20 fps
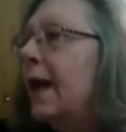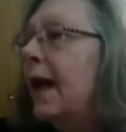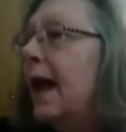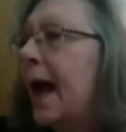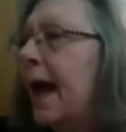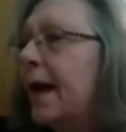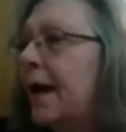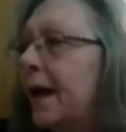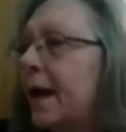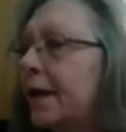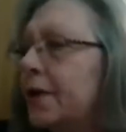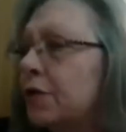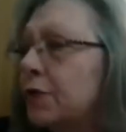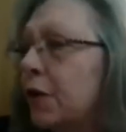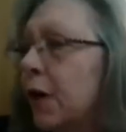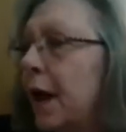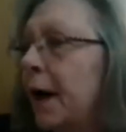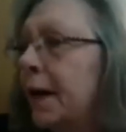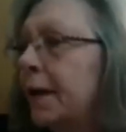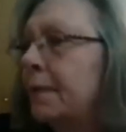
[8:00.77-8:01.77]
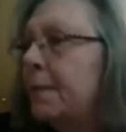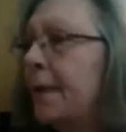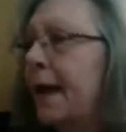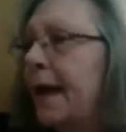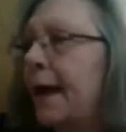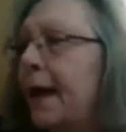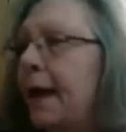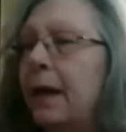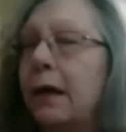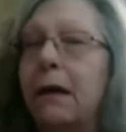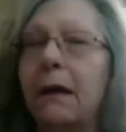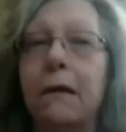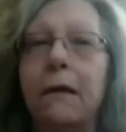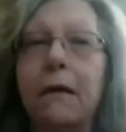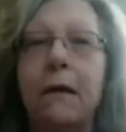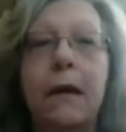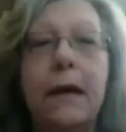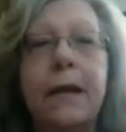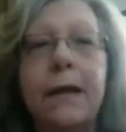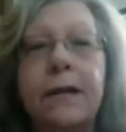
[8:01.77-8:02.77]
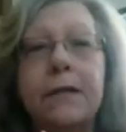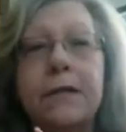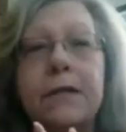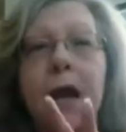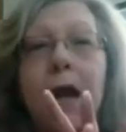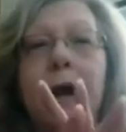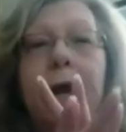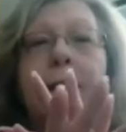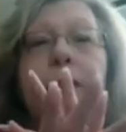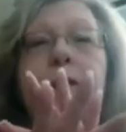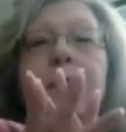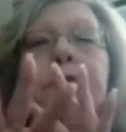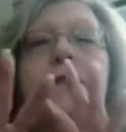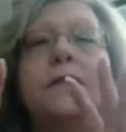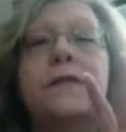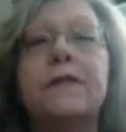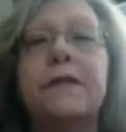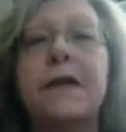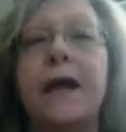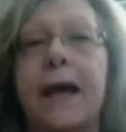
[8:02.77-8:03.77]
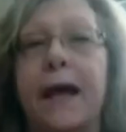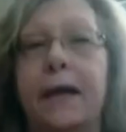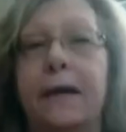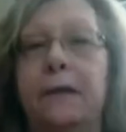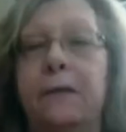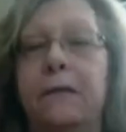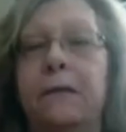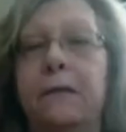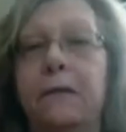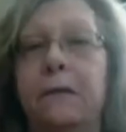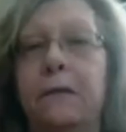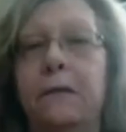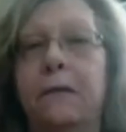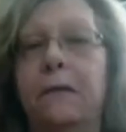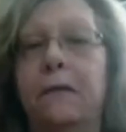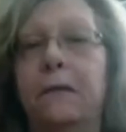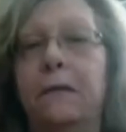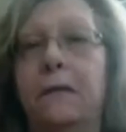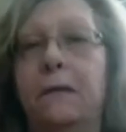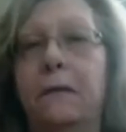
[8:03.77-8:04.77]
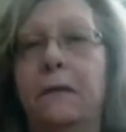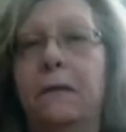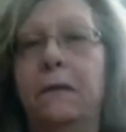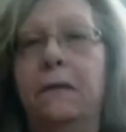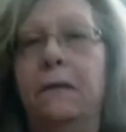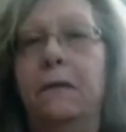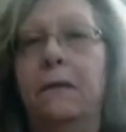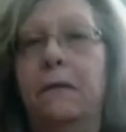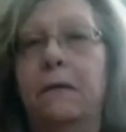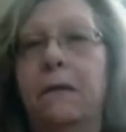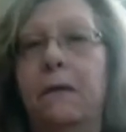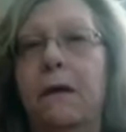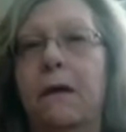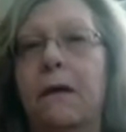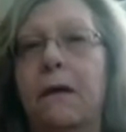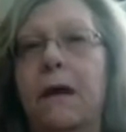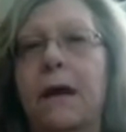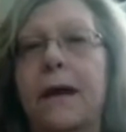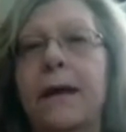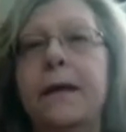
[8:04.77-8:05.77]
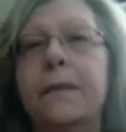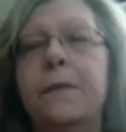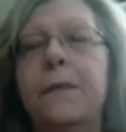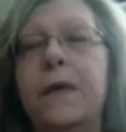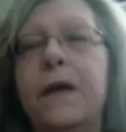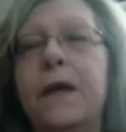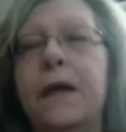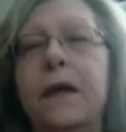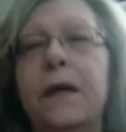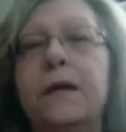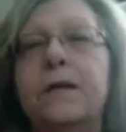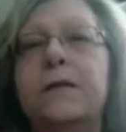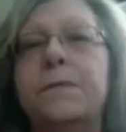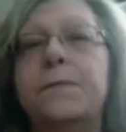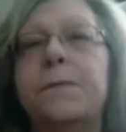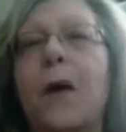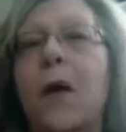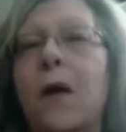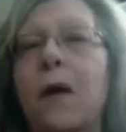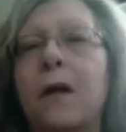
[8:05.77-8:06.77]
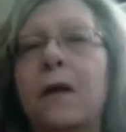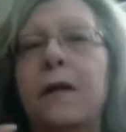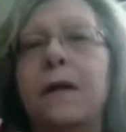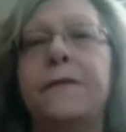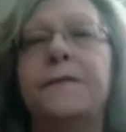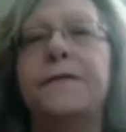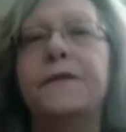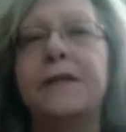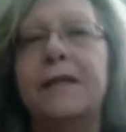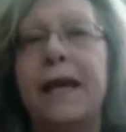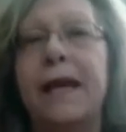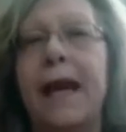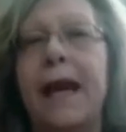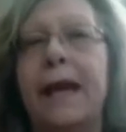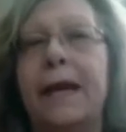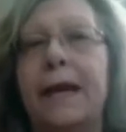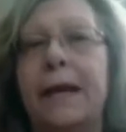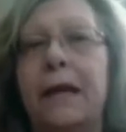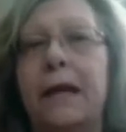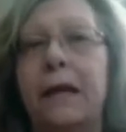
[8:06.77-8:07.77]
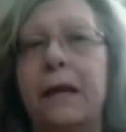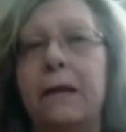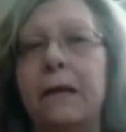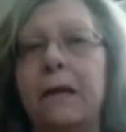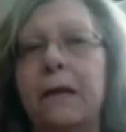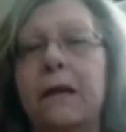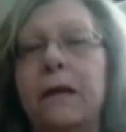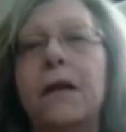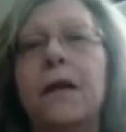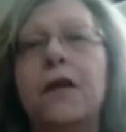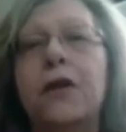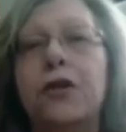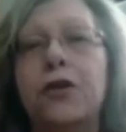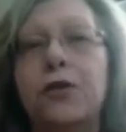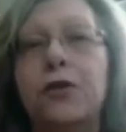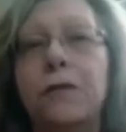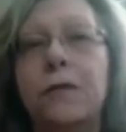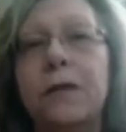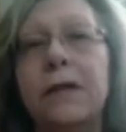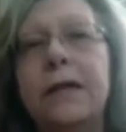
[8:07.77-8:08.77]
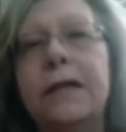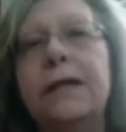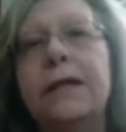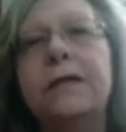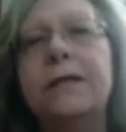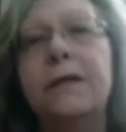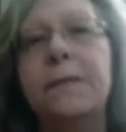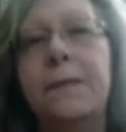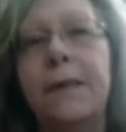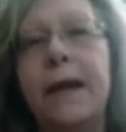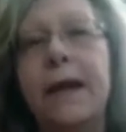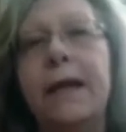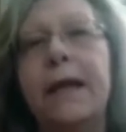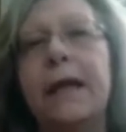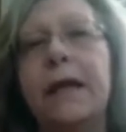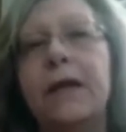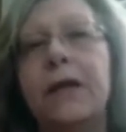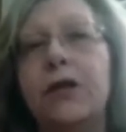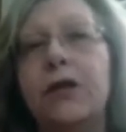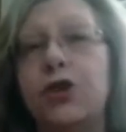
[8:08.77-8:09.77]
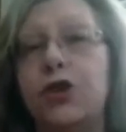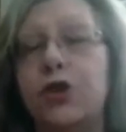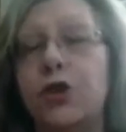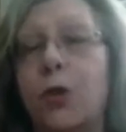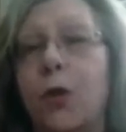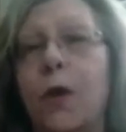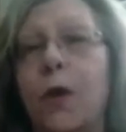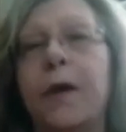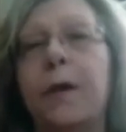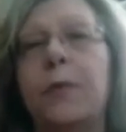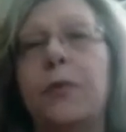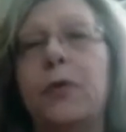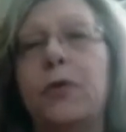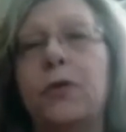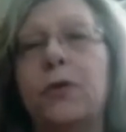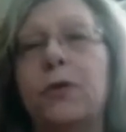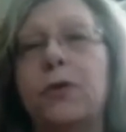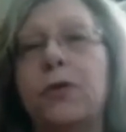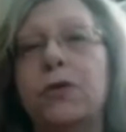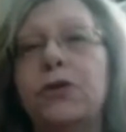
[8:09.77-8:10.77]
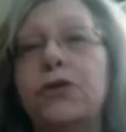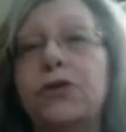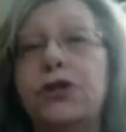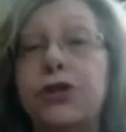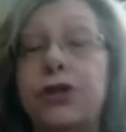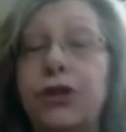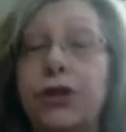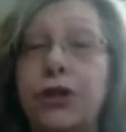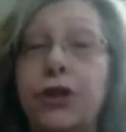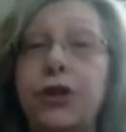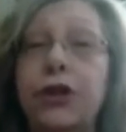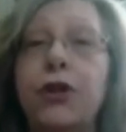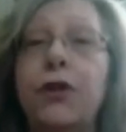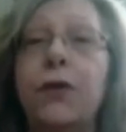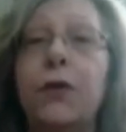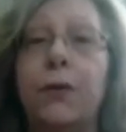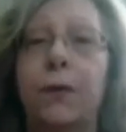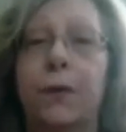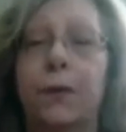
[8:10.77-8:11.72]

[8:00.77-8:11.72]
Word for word: And I try to make an entire set. All right? Because part of tatting, you need to make it enjoyable to you.